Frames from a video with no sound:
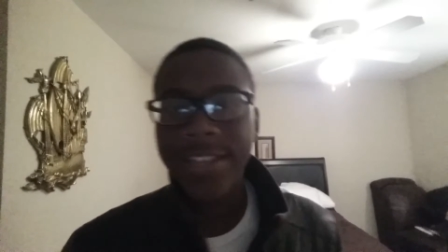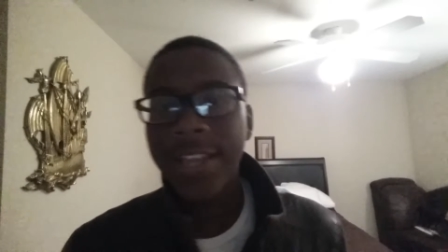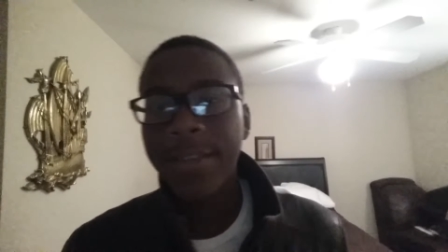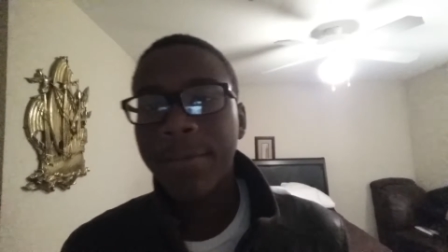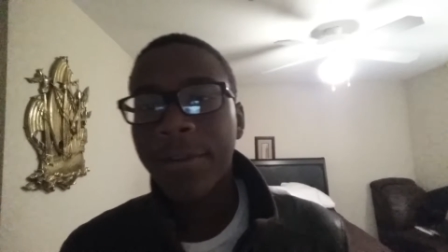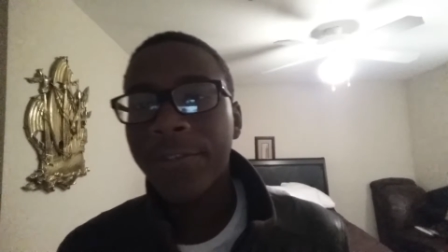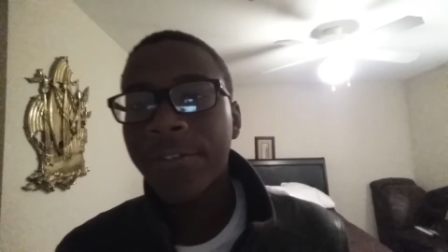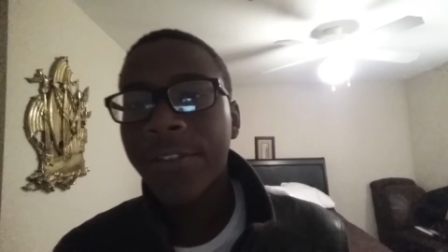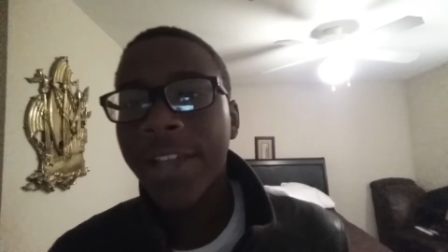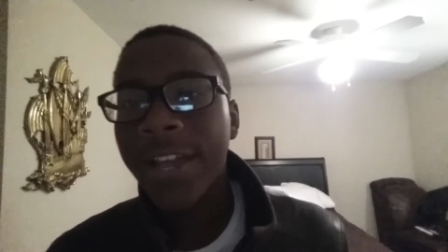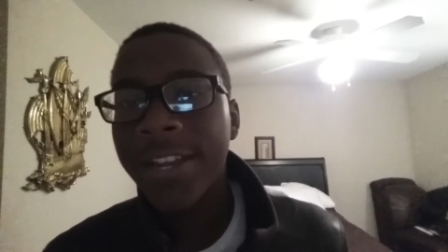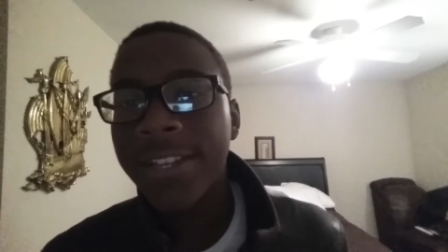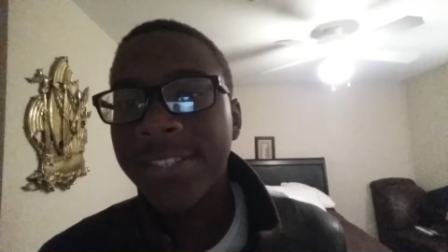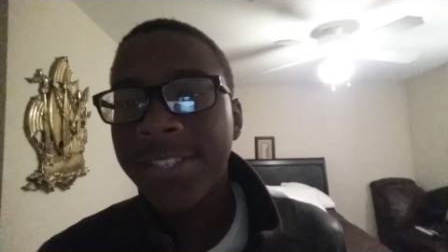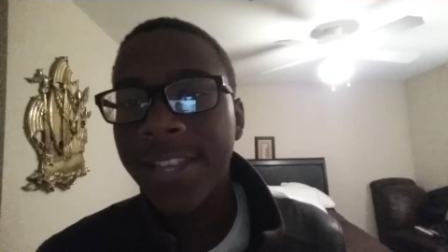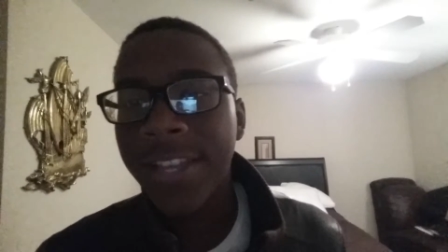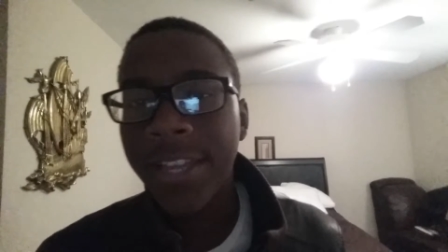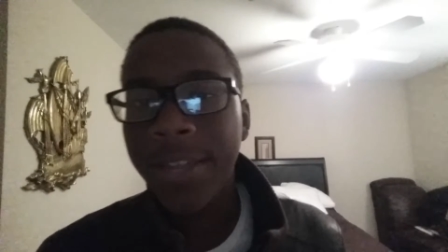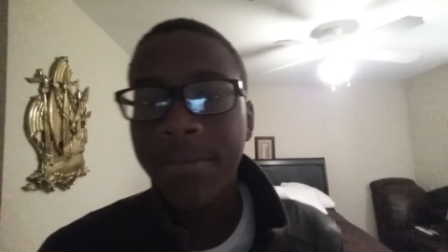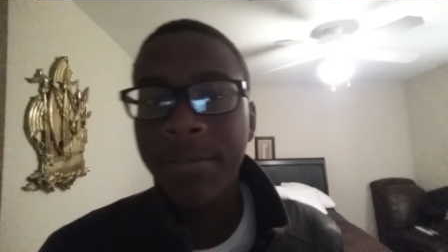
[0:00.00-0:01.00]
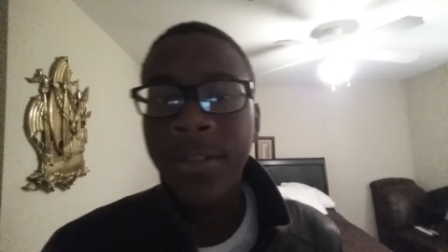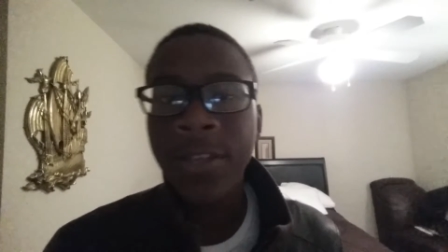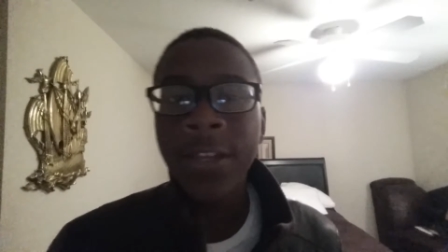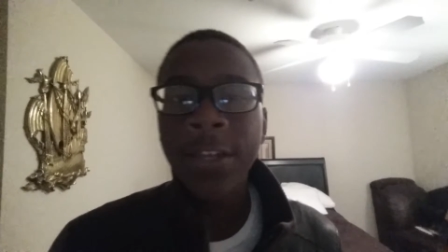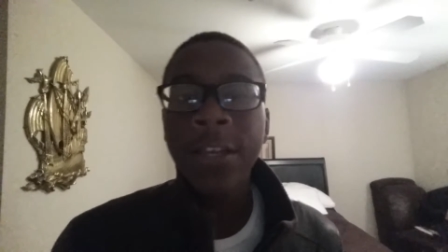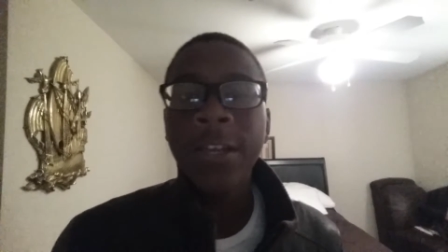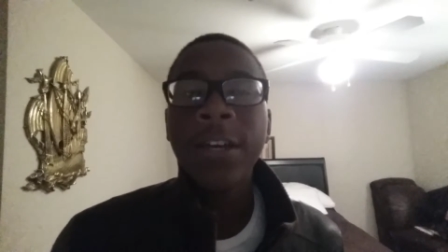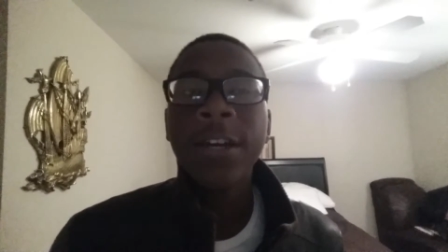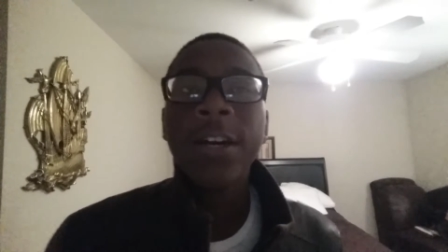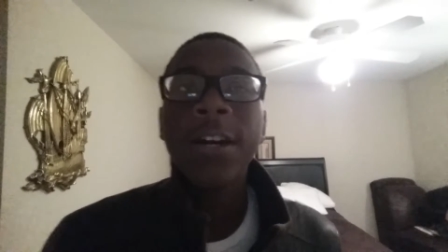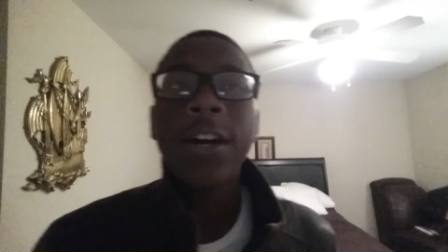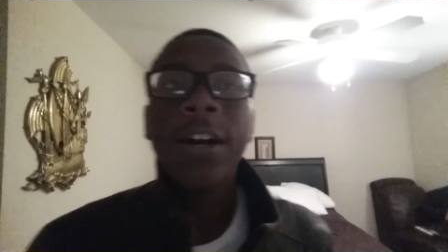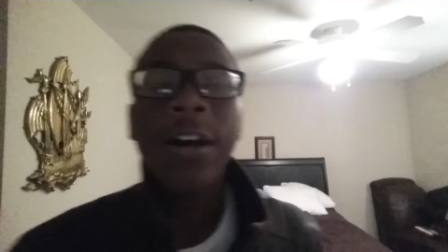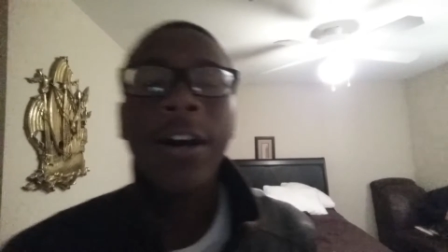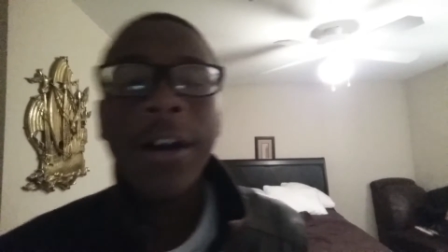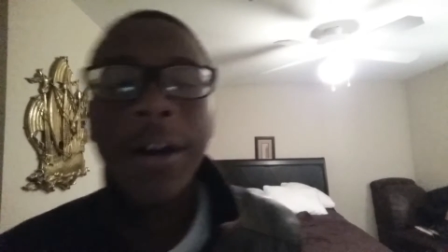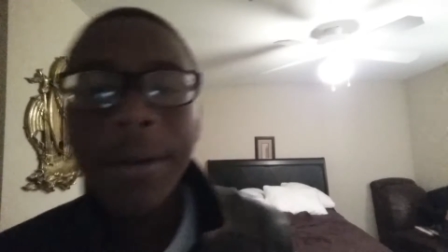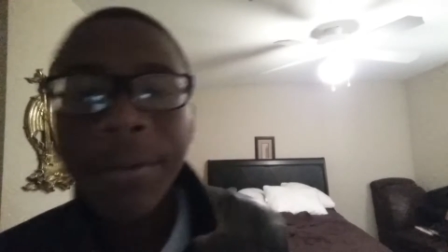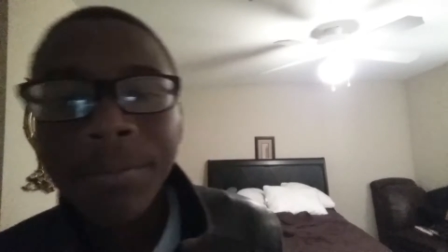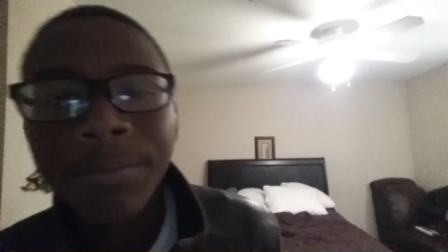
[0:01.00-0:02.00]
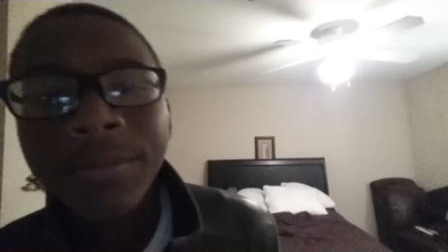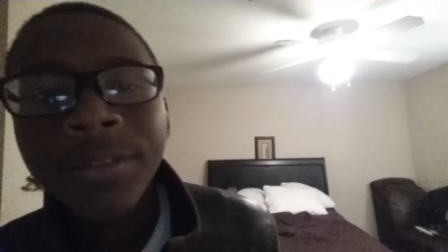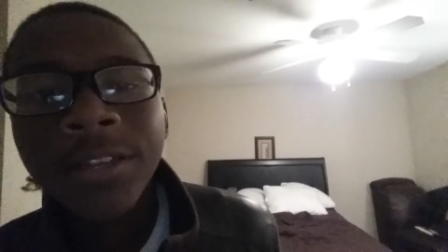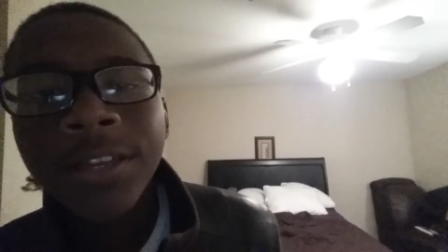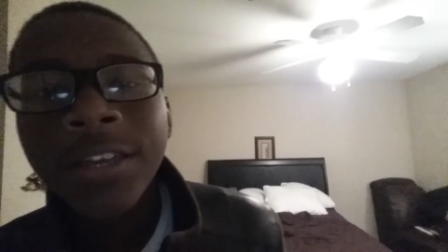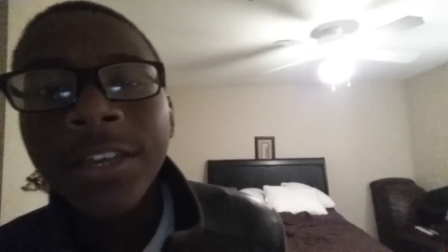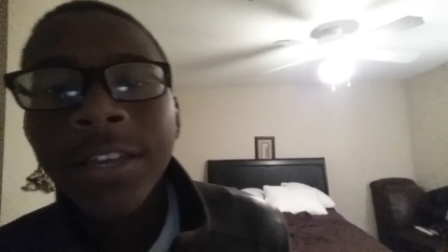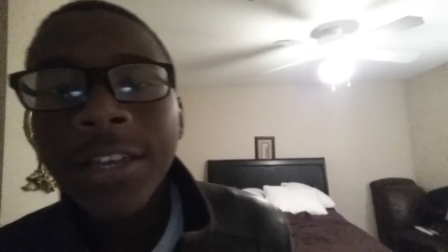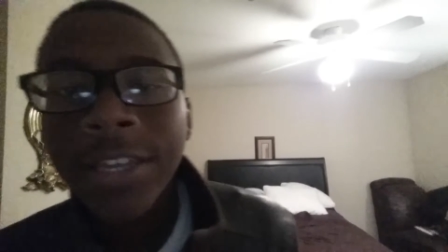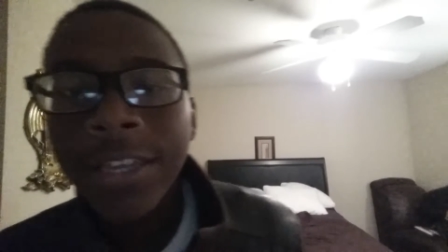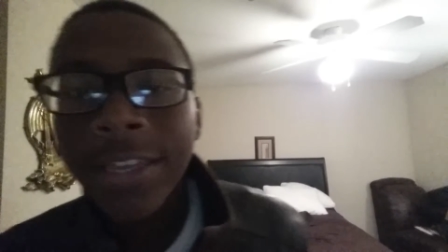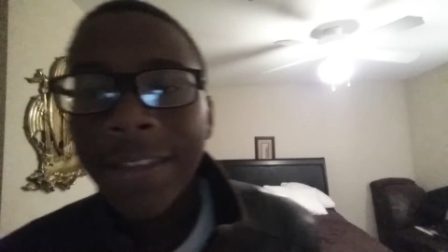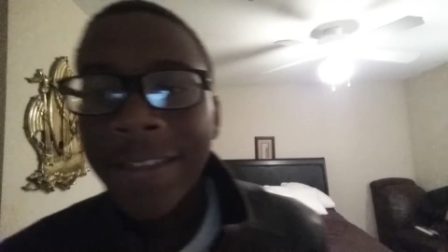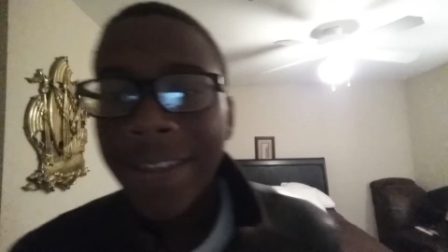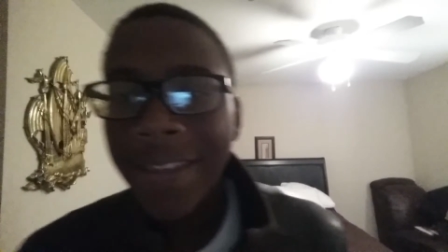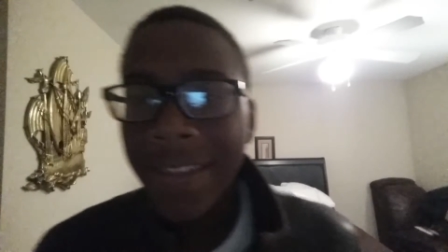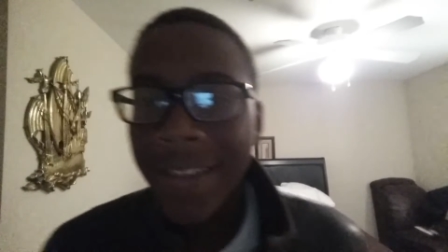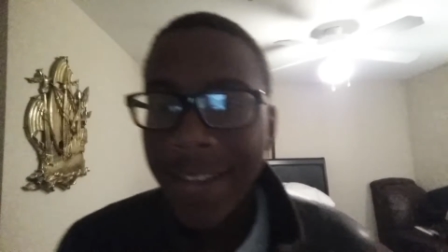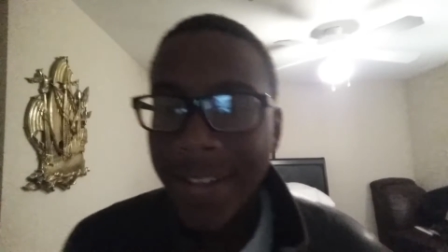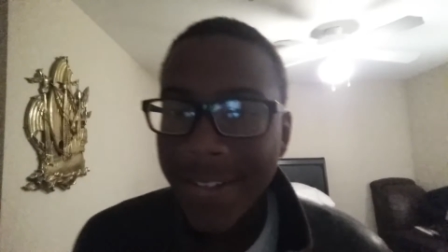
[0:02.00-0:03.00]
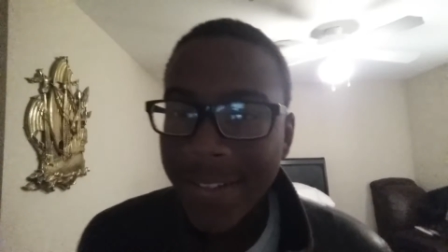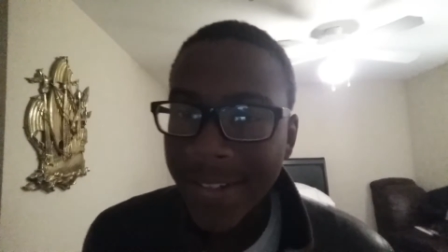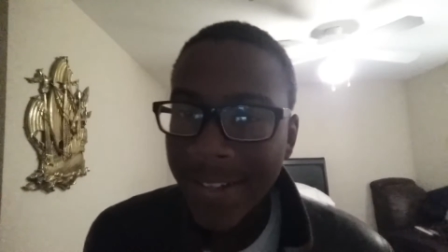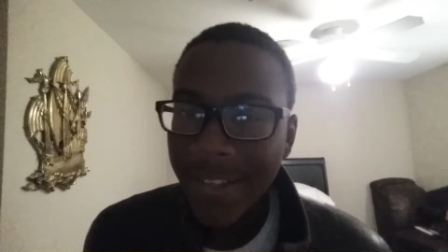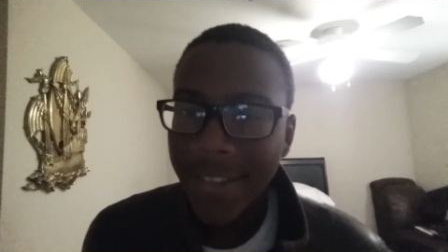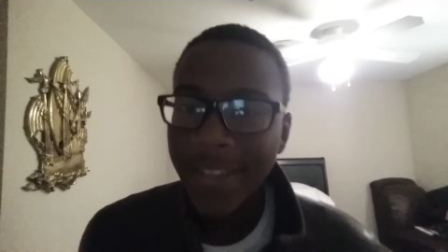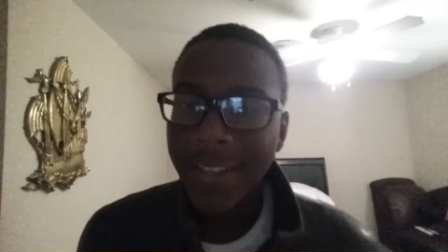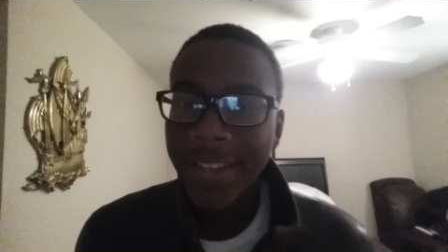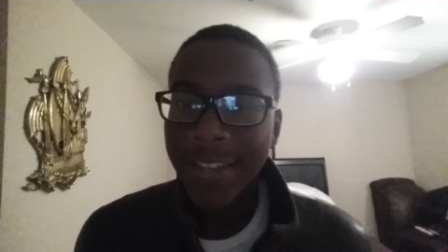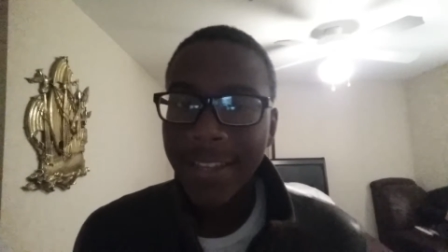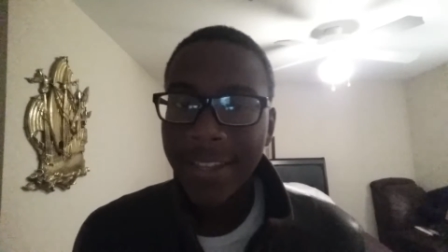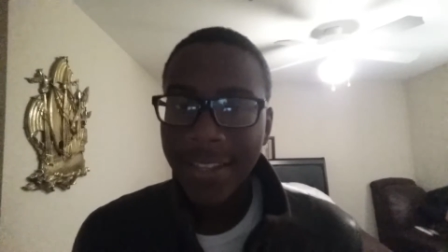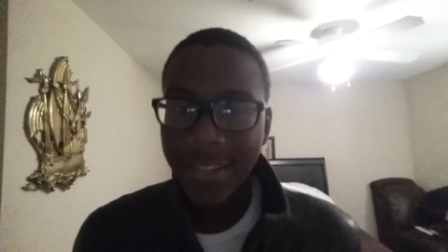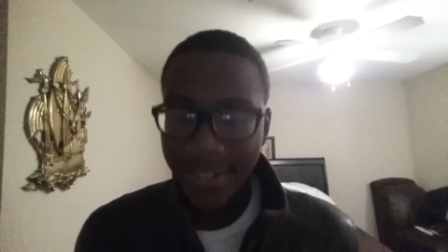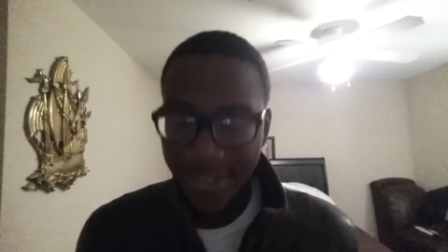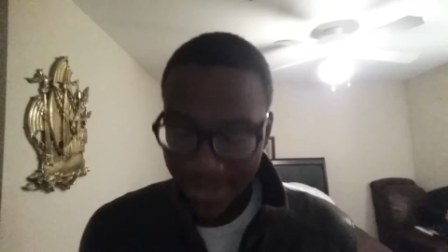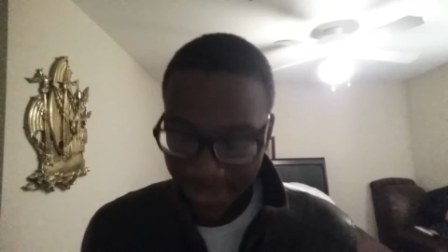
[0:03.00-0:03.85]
name, I forgot his name. Um, he said, it